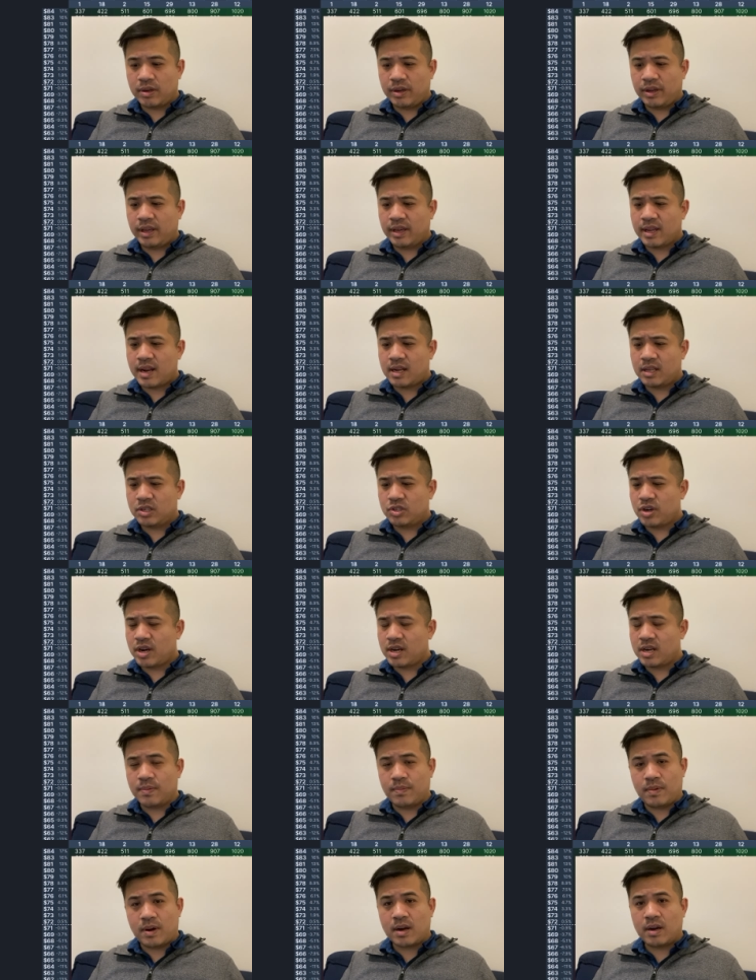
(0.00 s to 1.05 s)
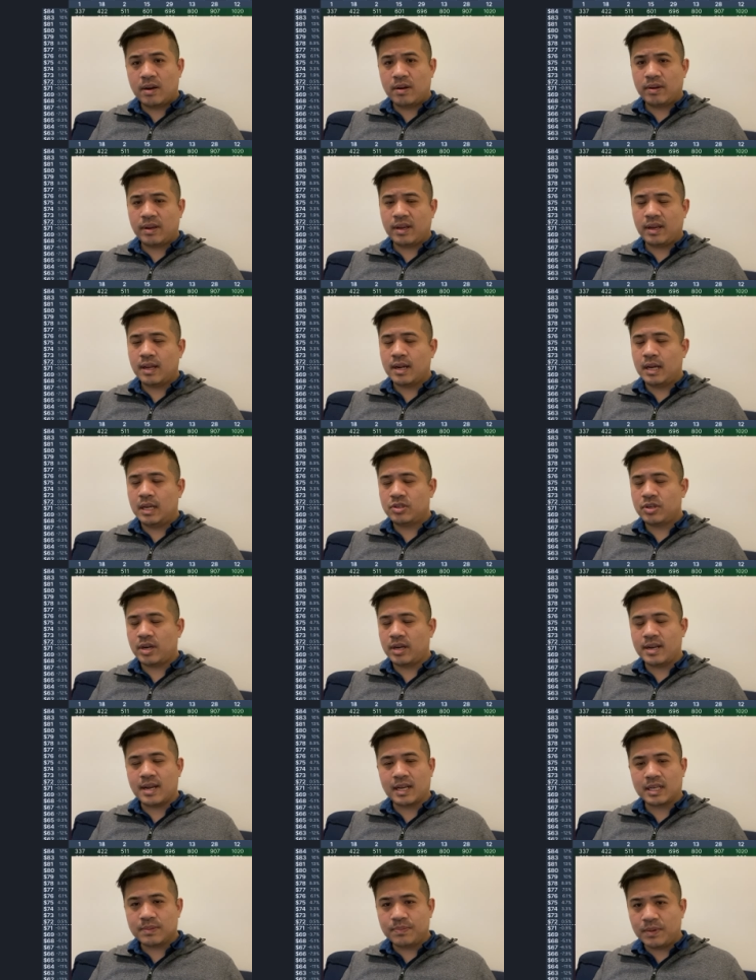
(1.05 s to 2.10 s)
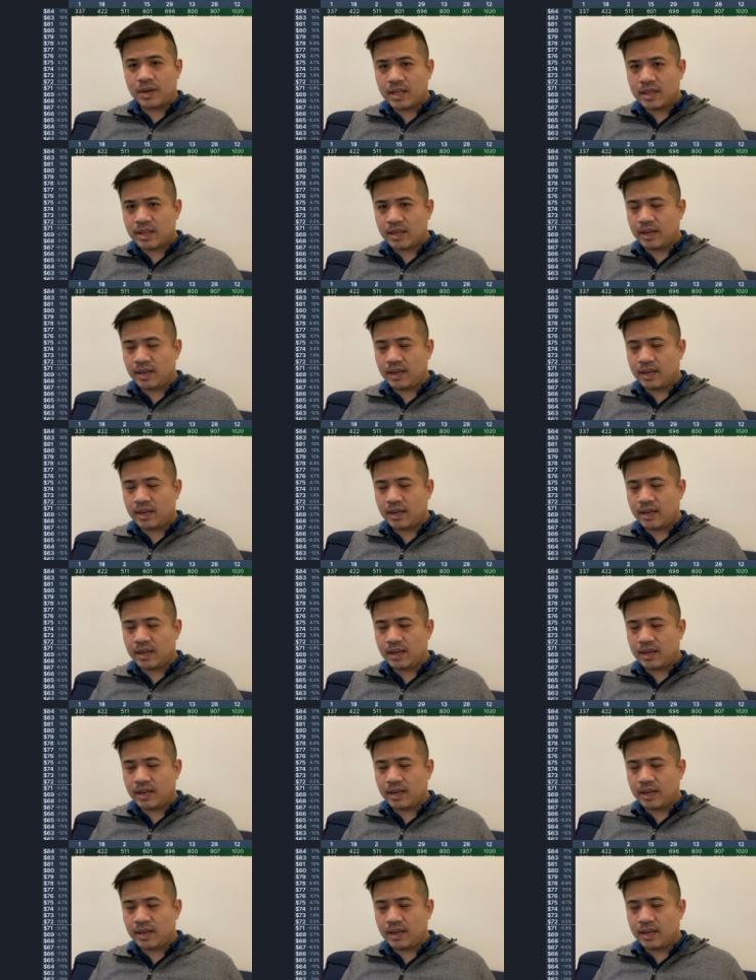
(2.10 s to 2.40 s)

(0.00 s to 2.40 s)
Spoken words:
You can get out of trade tomorrow. You can get out of trade next month.